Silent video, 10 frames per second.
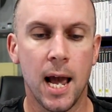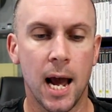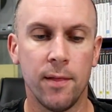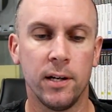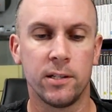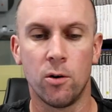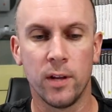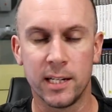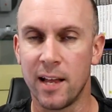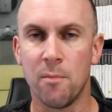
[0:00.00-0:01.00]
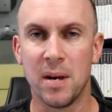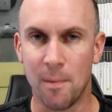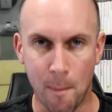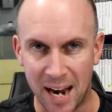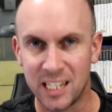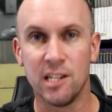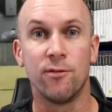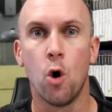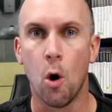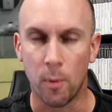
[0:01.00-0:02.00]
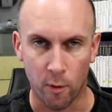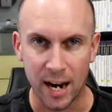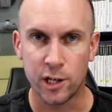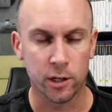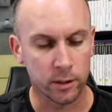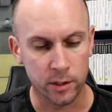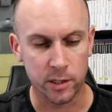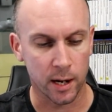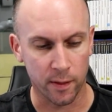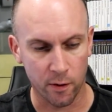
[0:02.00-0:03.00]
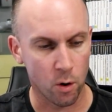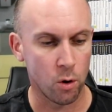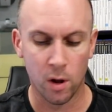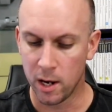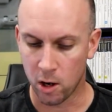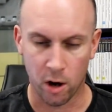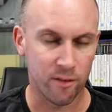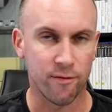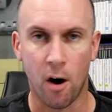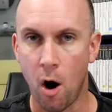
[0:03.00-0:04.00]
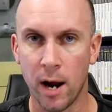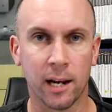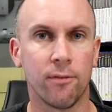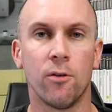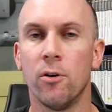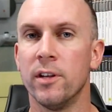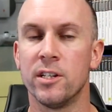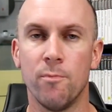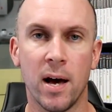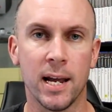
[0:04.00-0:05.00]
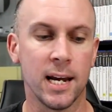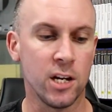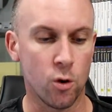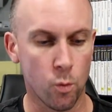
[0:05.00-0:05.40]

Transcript: And there's all these other big massive corporations, and they're all kind of vying for all this money, and you